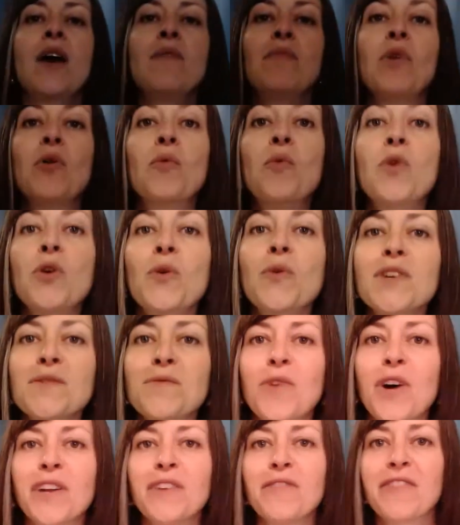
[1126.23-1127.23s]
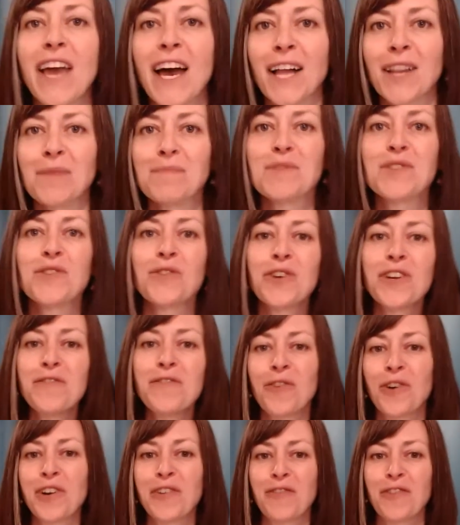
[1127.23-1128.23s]
but Woo is one of Gallup's
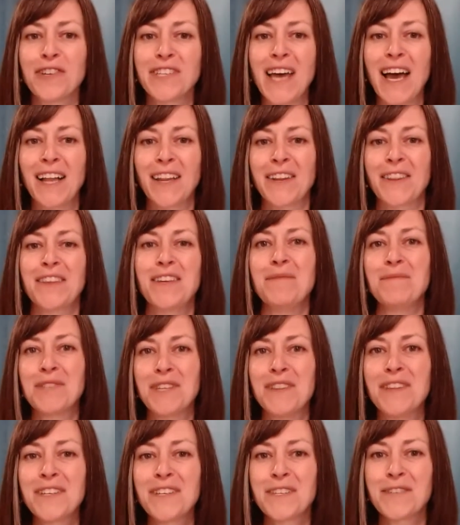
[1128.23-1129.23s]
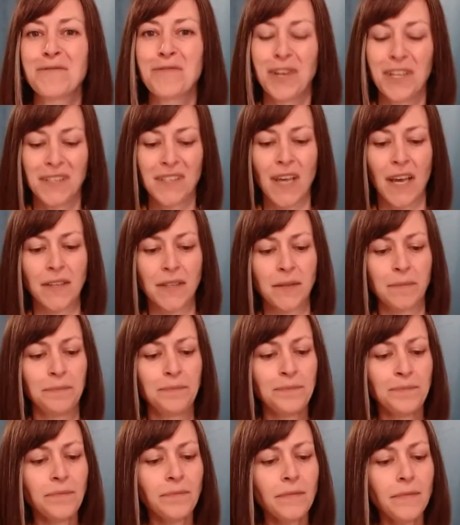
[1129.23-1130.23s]
34 different talent themes. And this is what it says.
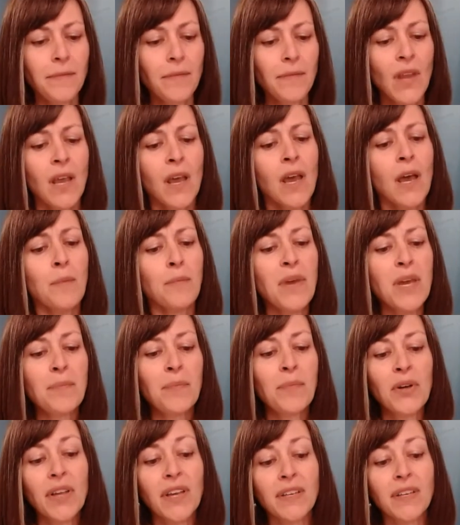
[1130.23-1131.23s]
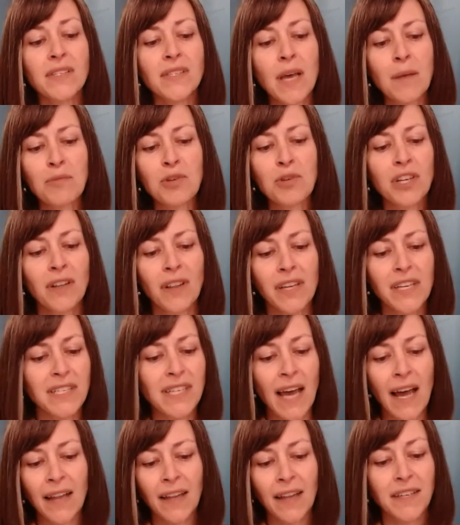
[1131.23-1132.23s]
People exceptionally
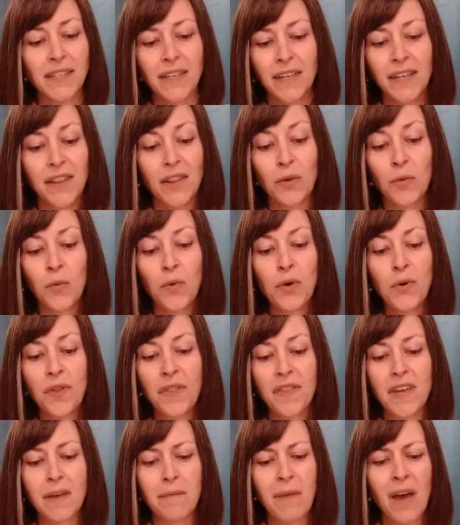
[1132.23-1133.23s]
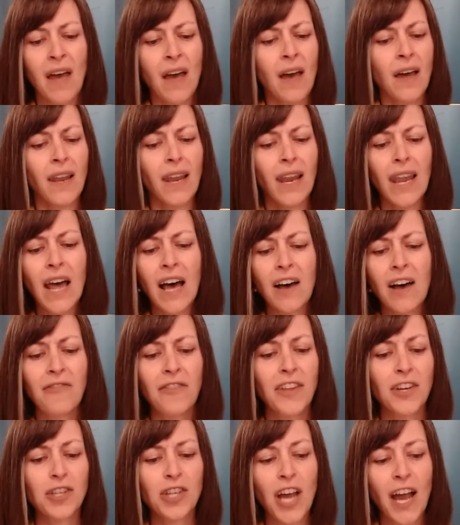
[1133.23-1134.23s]
talented in the Woo theme
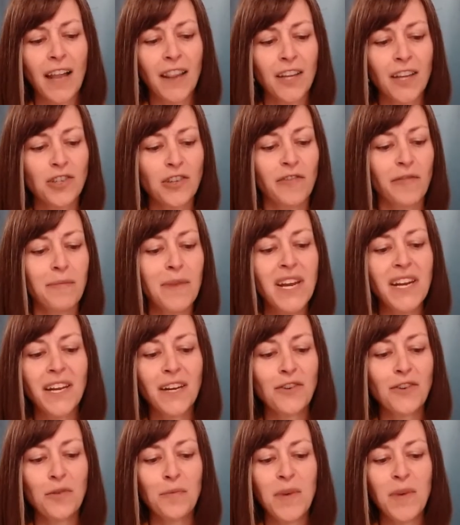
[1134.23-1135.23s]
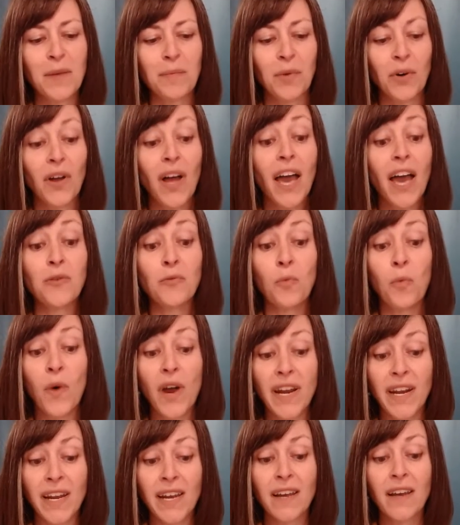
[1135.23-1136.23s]
love the challenge of meeting new people and
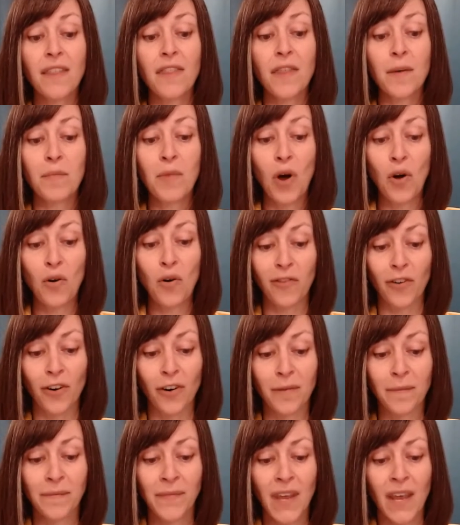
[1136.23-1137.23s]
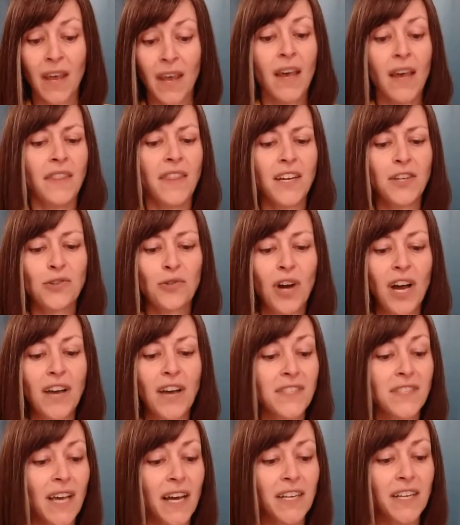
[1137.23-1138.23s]
winning them over. They derive
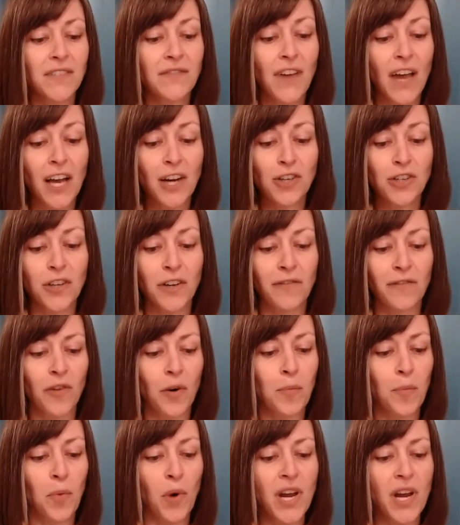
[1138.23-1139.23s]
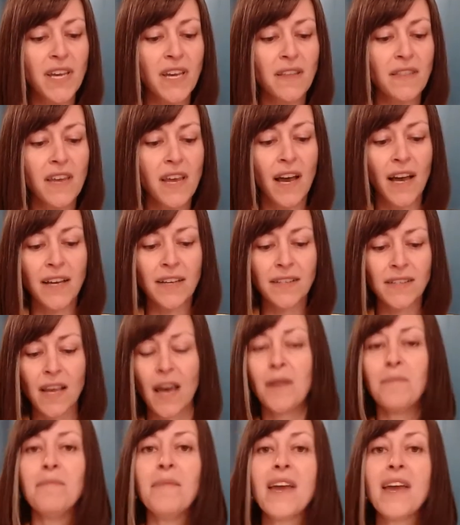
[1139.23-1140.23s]
satisfaction from breaking the ice
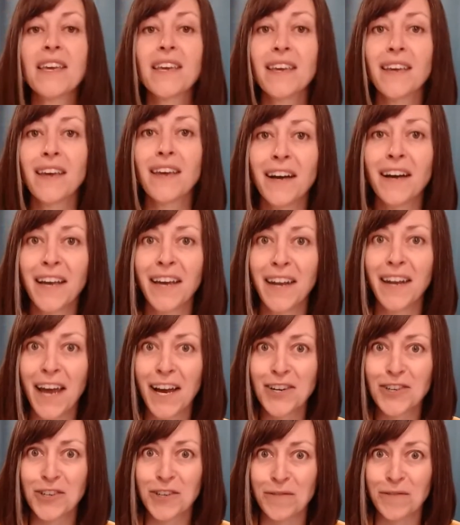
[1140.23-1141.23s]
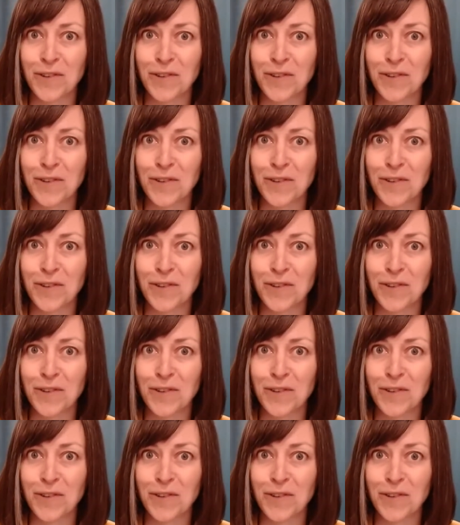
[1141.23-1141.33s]
and making a connection